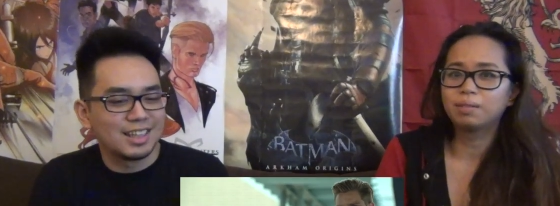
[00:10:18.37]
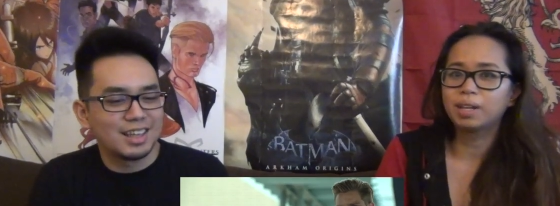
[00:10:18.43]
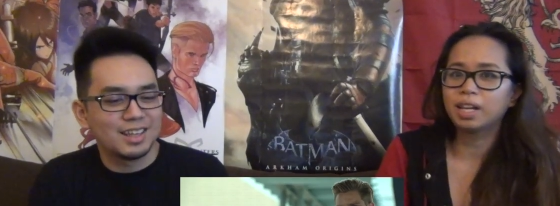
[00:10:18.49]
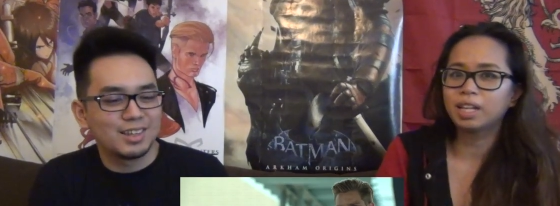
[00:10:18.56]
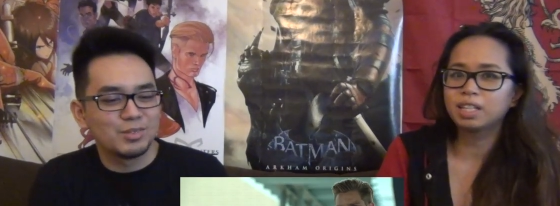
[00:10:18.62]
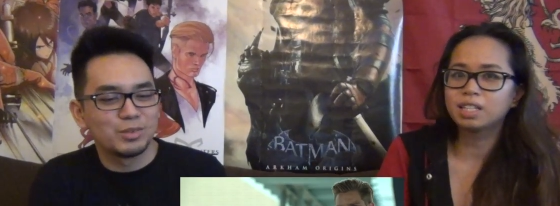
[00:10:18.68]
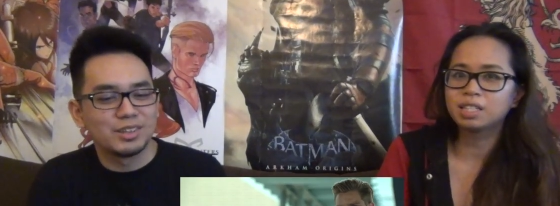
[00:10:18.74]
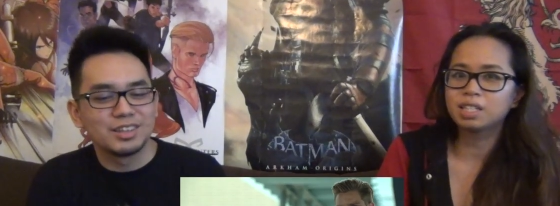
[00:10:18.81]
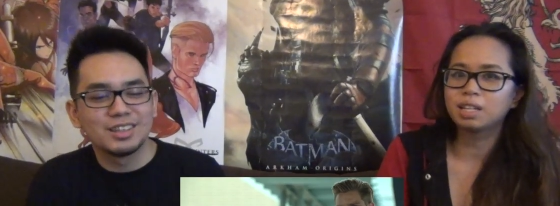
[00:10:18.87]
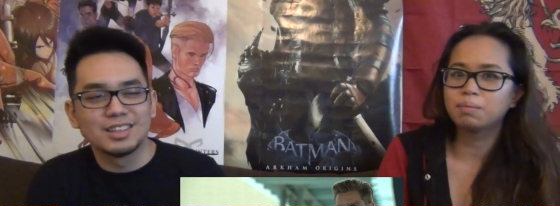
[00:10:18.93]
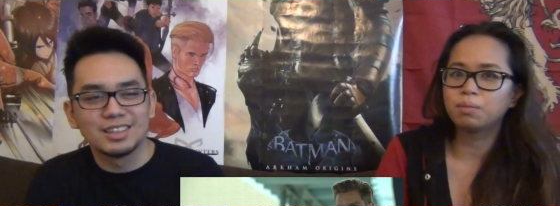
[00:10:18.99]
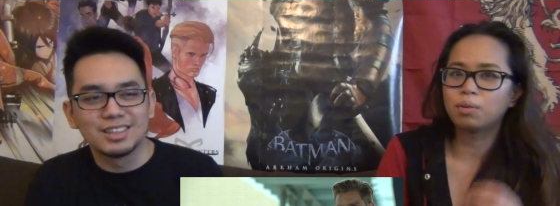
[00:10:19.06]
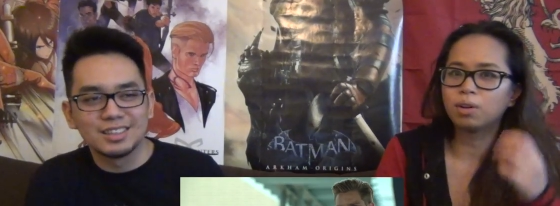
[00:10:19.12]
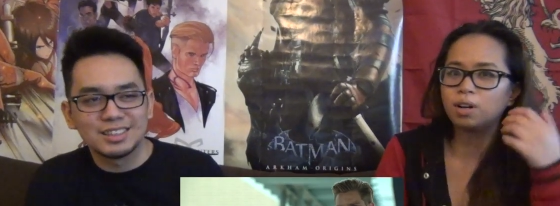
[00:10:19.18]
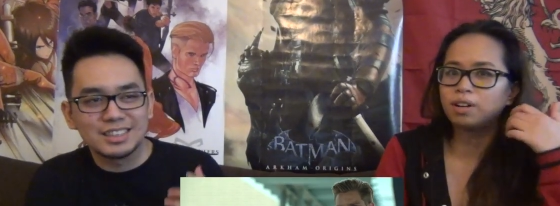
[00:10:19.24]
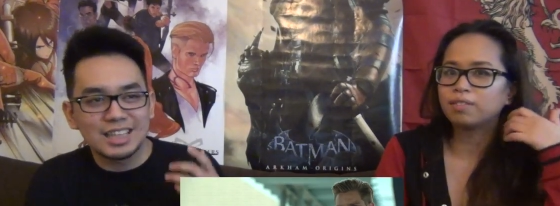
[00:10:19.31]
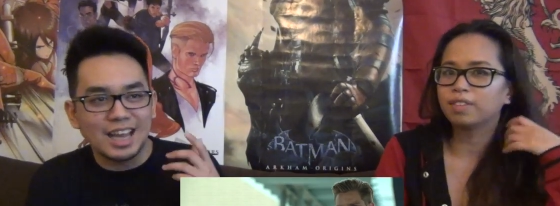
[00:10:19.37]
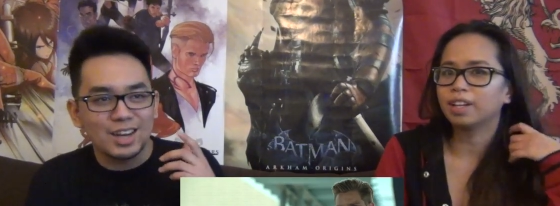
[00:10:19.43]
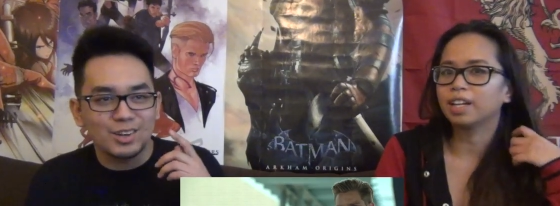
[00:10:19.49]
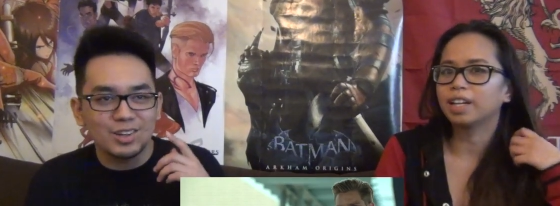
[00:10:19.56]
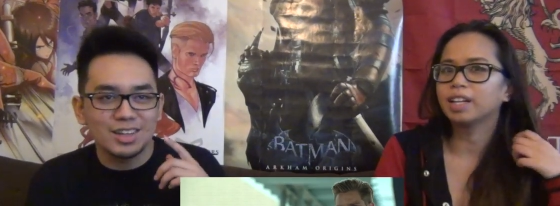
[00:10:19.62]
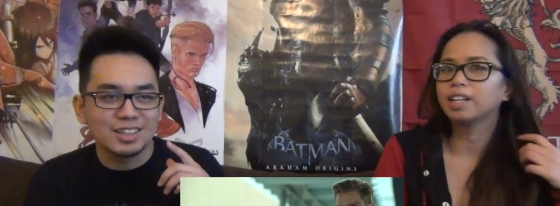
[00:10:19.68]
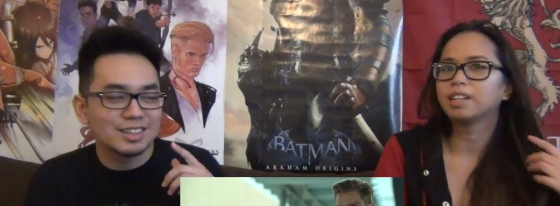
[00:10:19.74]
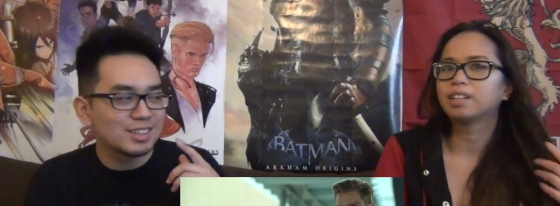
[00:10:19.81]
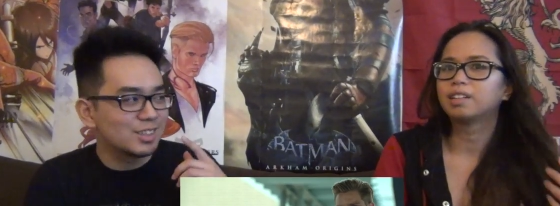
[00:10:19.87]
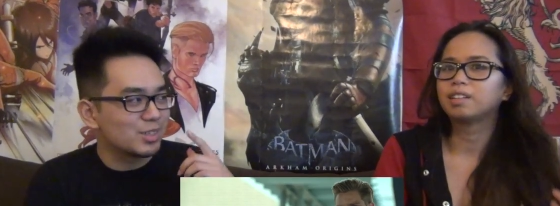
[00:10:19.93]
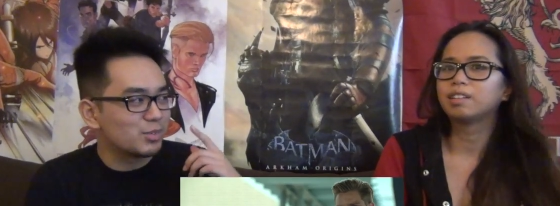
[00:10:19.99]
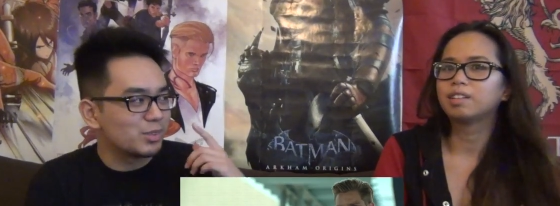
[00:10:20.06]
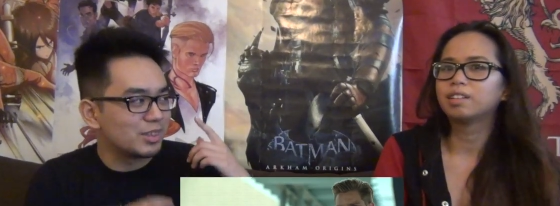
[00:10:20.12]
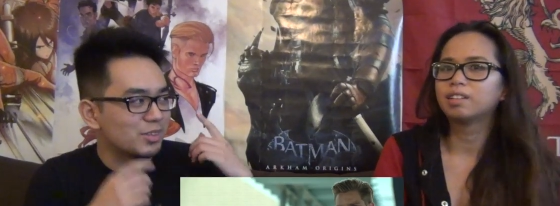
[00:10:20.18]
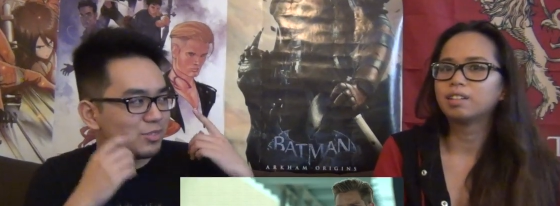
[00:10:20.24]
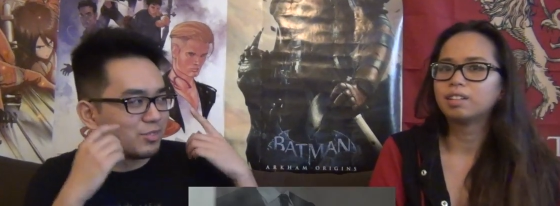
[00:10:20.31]
Speaker 1: Like with the Shadow Hunter
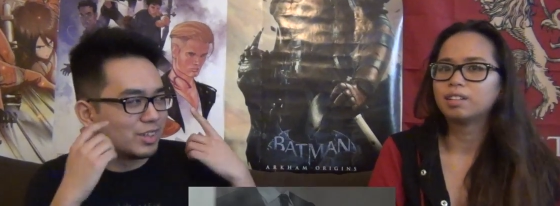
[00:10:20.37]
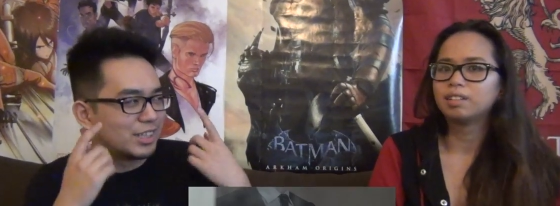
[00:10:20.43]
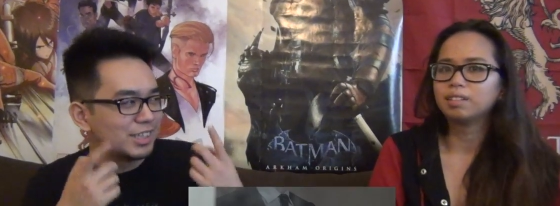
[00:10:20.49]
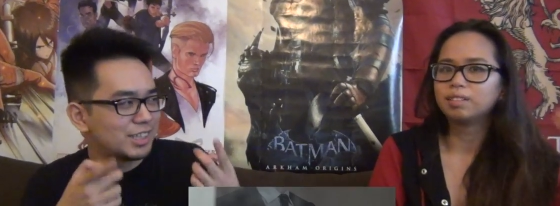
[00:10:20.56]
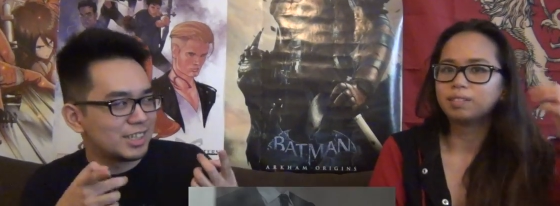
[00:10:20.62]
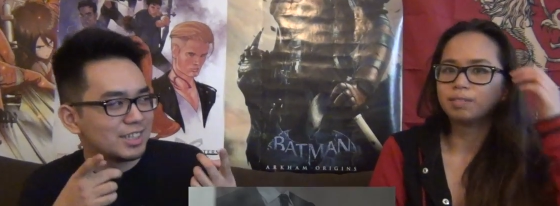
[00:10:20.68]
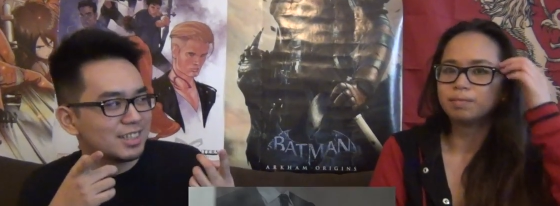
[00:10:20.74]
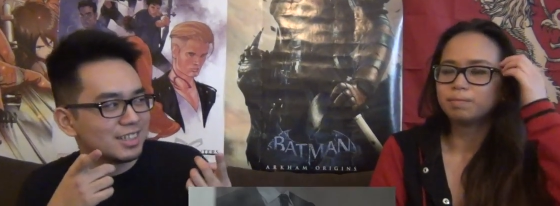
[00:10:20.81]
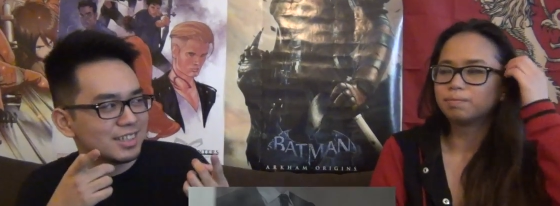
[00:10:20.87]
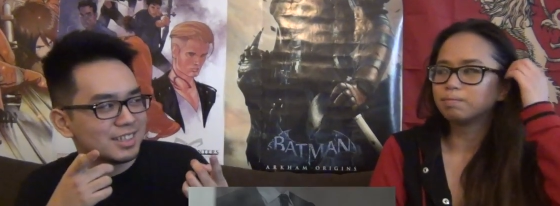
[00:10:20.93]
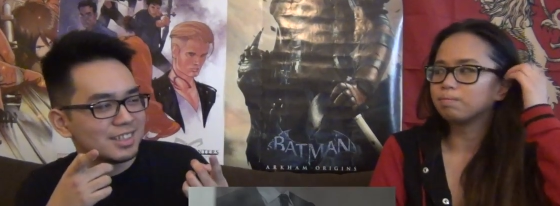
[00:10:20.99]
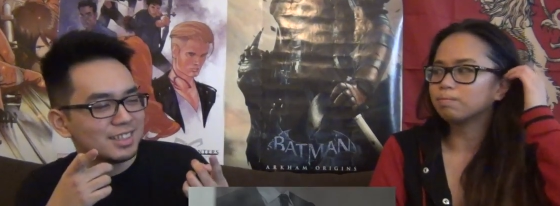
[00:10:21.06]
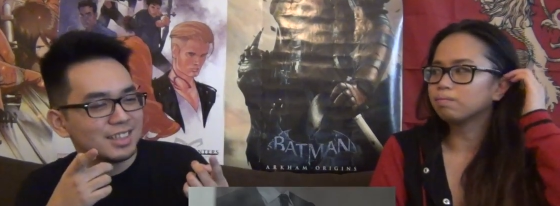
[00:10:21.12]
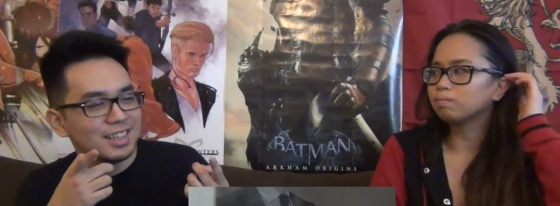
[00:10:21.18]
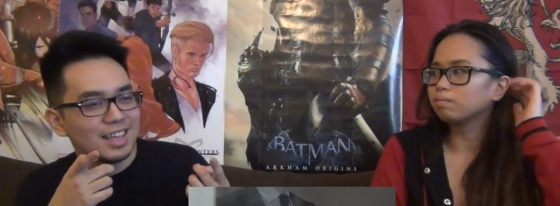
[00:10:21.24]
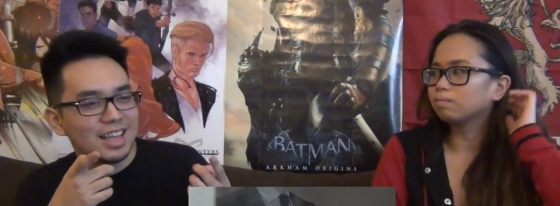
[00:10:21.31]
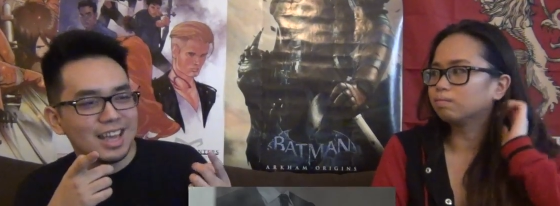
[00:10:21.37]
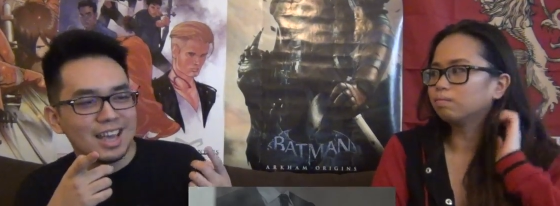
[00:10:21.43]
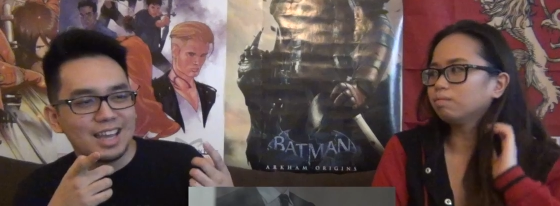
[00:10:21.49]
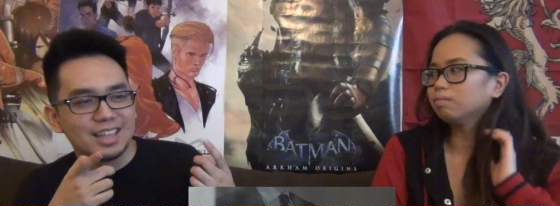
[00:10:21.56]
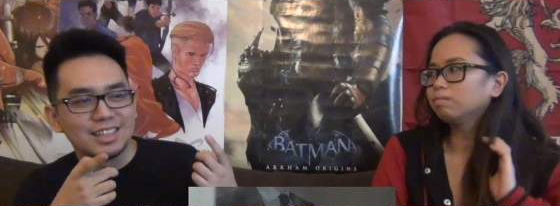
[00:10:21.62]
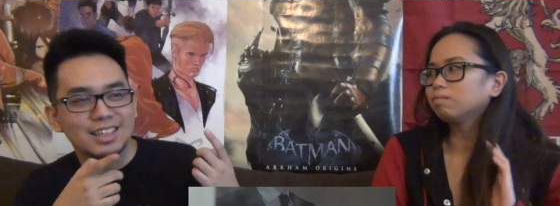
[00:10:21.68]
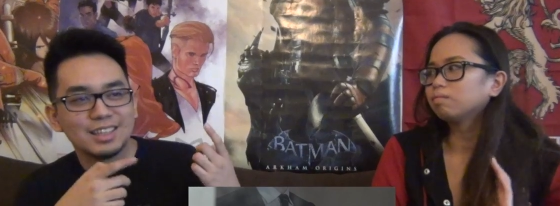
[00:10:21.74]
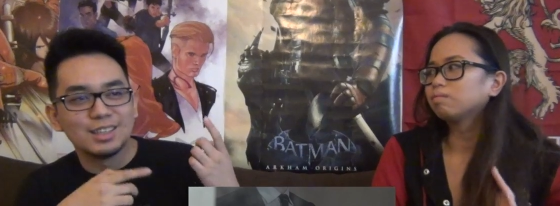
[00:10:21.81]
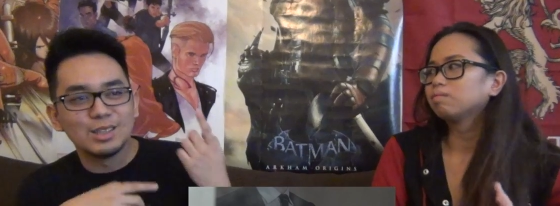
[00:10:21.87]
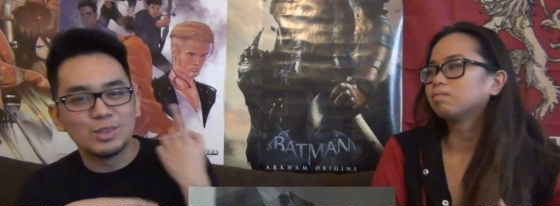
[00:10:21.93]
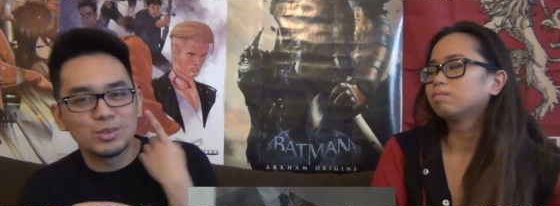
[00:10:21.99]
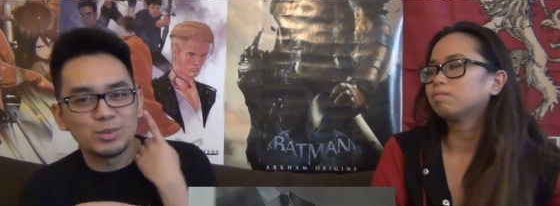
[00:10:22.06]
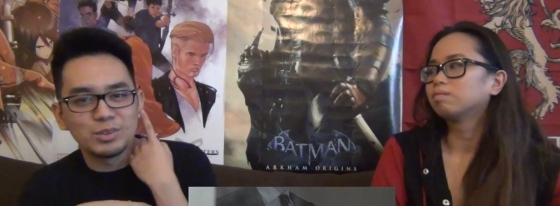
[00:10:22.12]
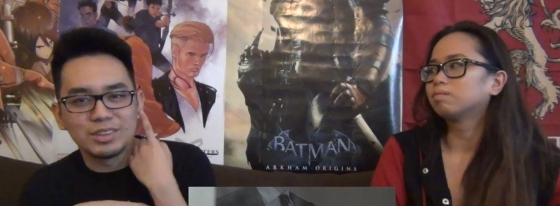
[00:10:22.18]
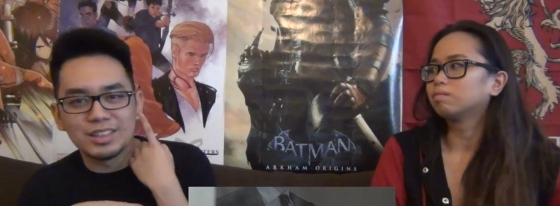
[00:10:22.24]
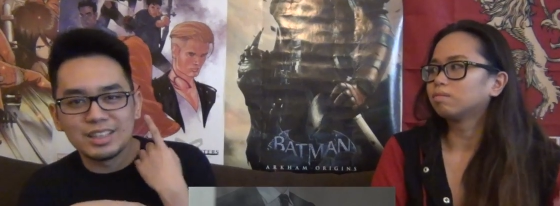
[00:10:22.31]
with the vision, mm-hmm. and then
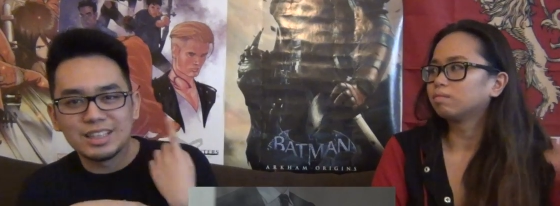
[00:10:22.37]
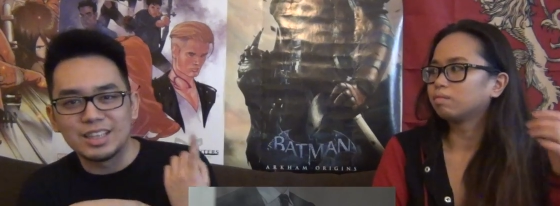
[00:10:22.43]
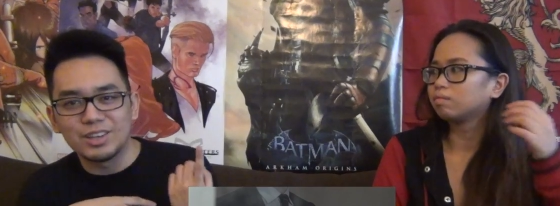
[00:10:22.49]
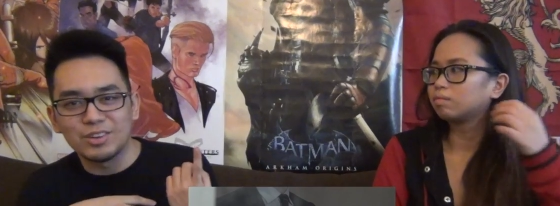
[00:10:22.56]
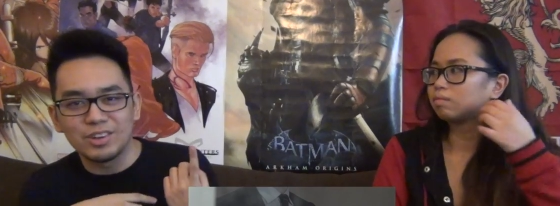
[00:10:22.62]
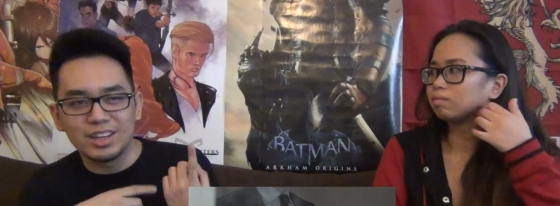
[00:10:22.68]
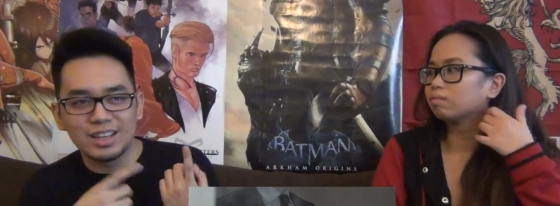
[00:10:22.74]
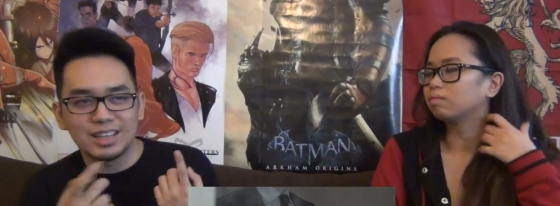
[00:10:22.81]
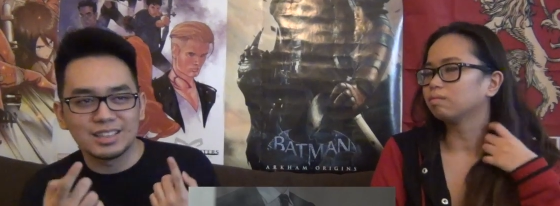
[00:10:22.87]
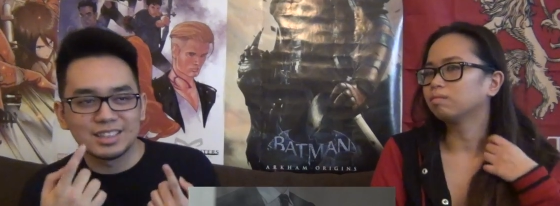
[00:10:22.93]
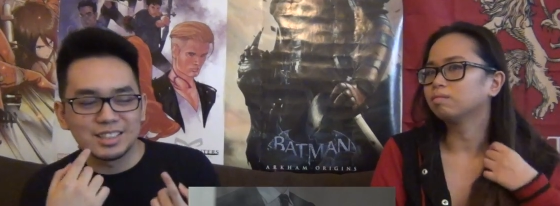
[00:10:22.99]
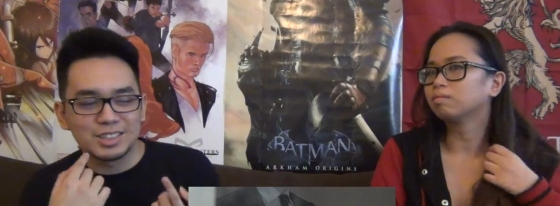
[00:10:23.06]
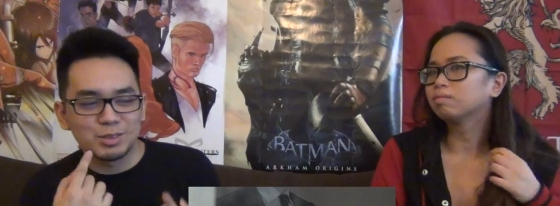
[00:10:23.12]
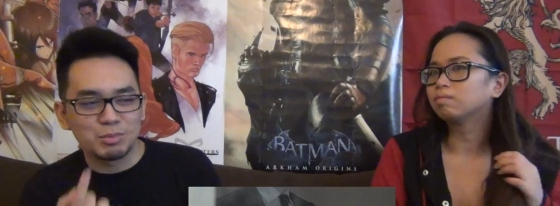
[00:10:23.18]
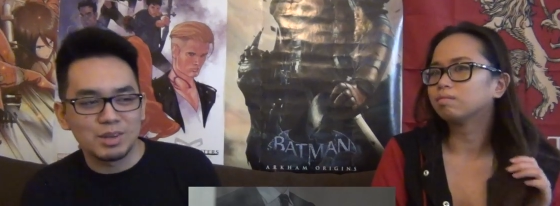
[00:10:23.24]
Luke with the hearing and mm-hmm.